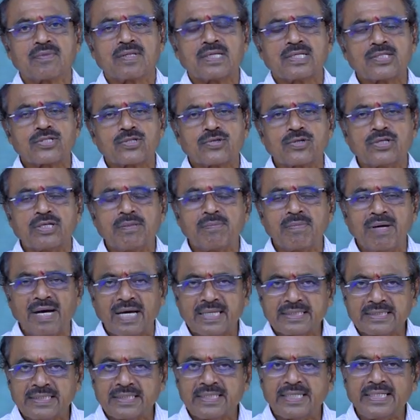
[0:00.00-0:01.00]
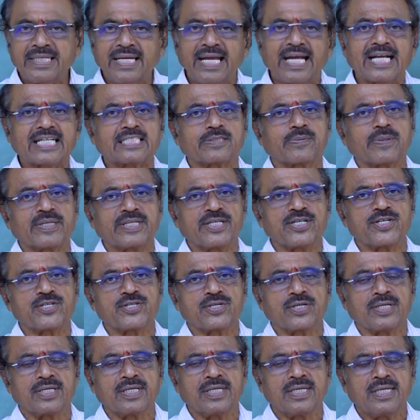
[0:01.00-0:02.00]
So imaginary
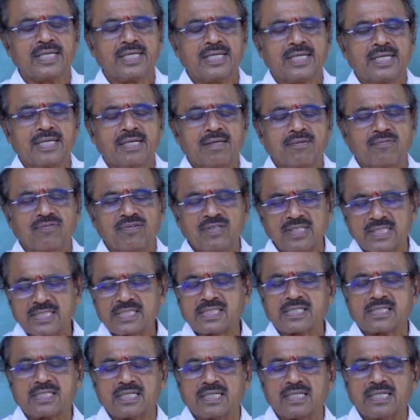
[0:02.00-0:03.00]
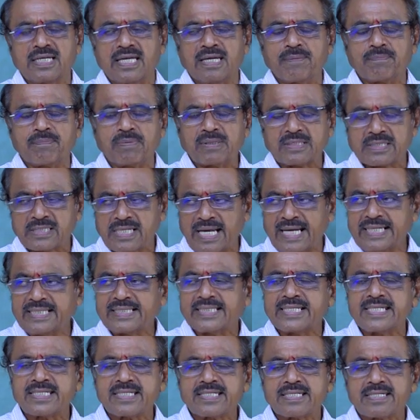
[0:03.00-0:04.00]
explanation. First, a
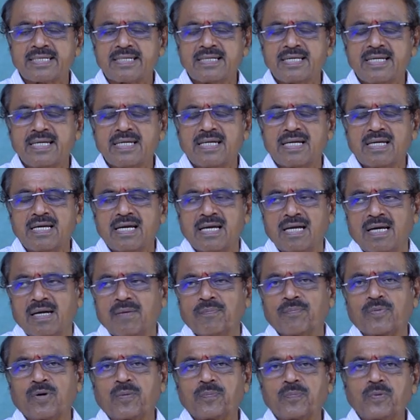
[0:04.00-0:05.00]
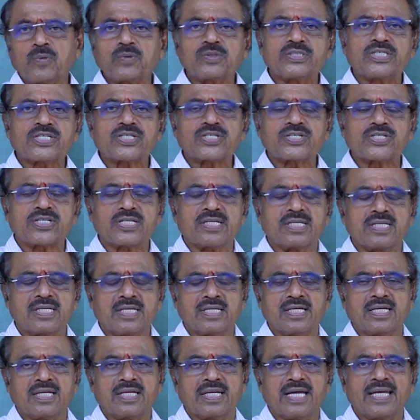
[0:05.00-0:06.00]
scientist proposes
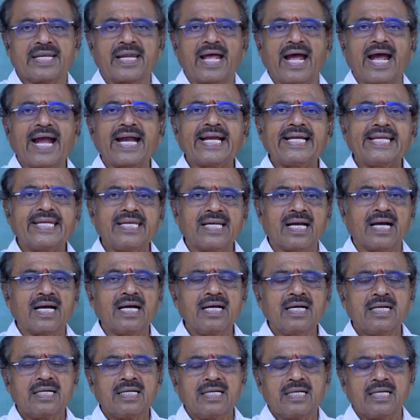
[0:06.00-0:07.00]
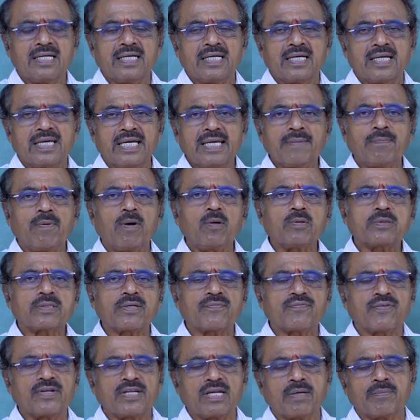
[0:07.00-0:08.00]
an idea about
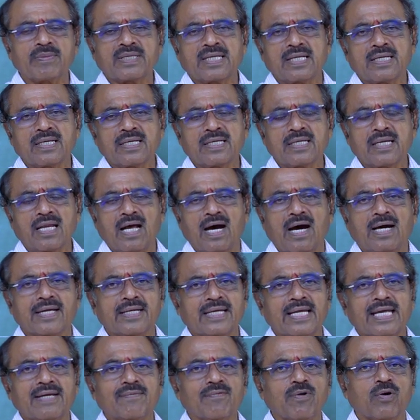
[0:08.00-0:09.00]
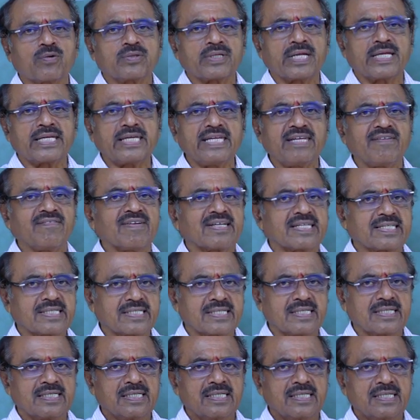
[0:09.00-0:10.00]
a phenomenon or about an
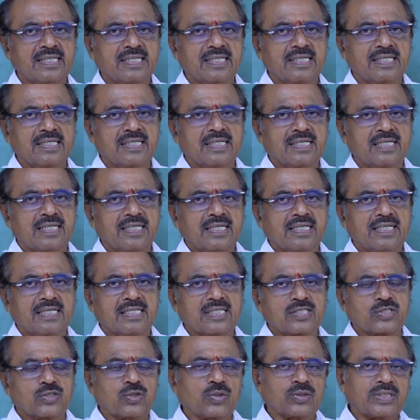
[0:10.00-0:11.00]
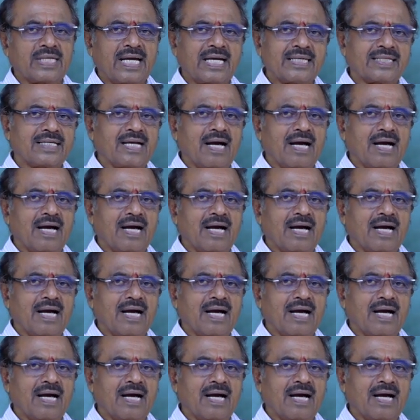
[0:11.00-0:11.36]
event. So that